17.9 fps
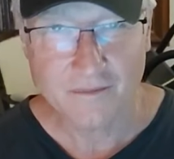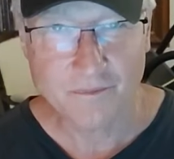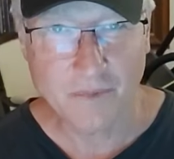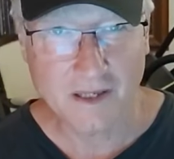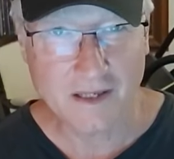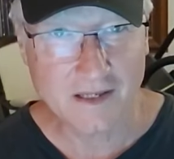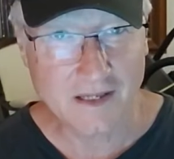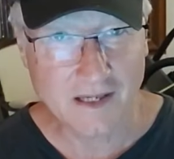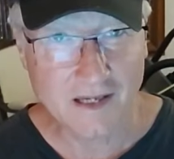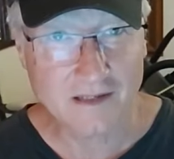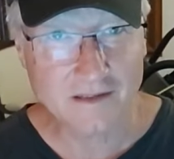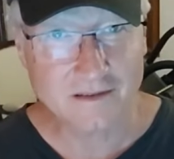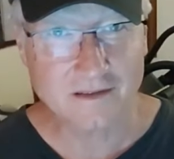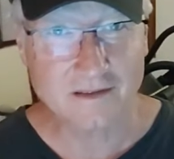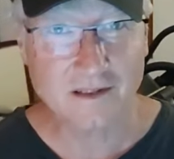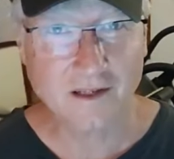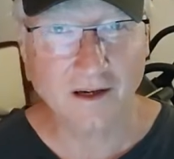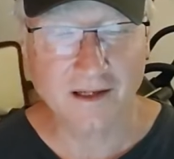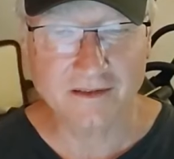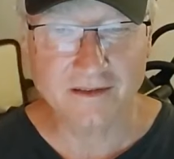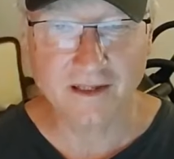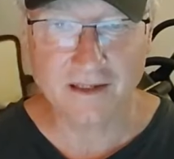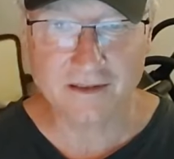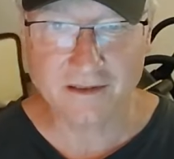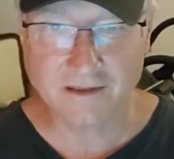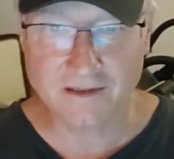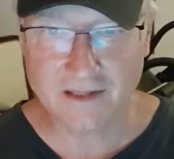But again,
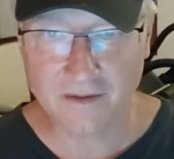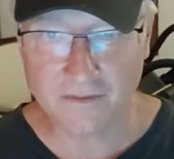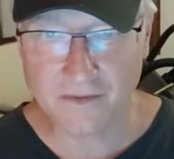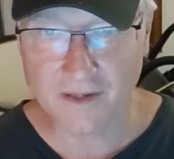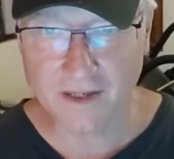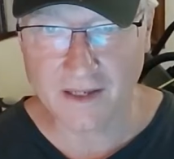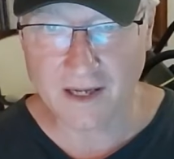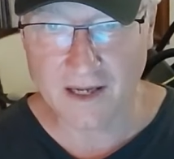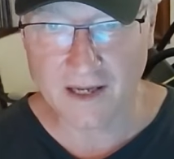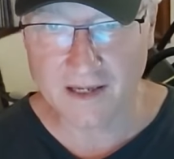context is everything.